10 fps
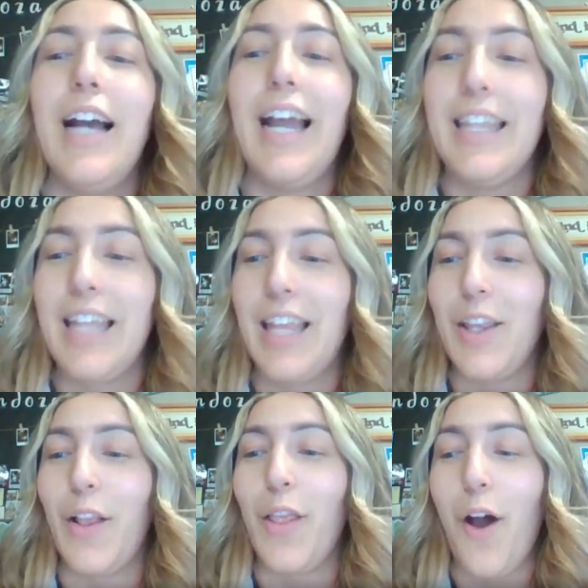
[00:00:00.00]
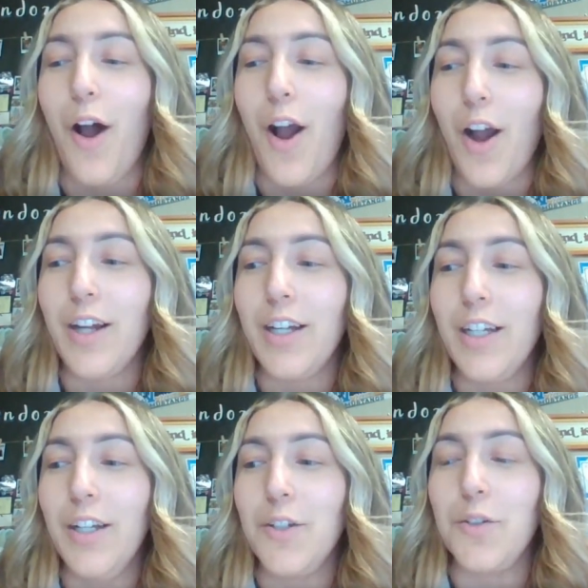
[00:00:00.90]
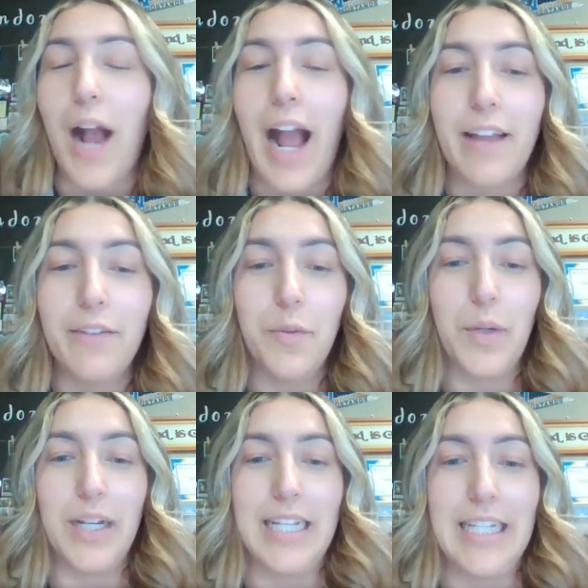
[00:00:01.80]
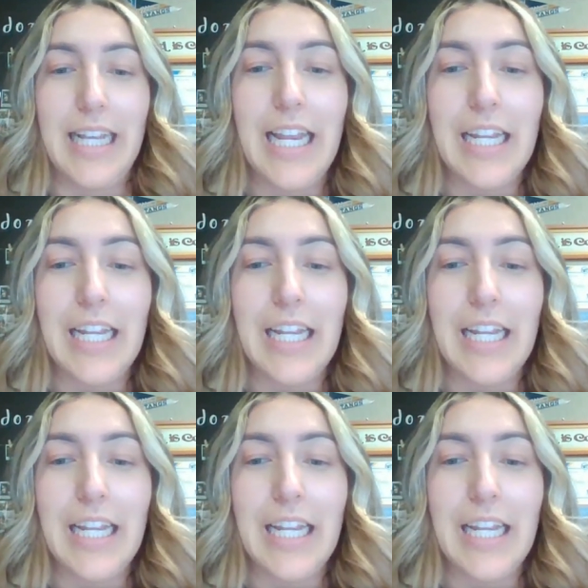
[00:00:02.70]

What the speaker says: And then the long drive was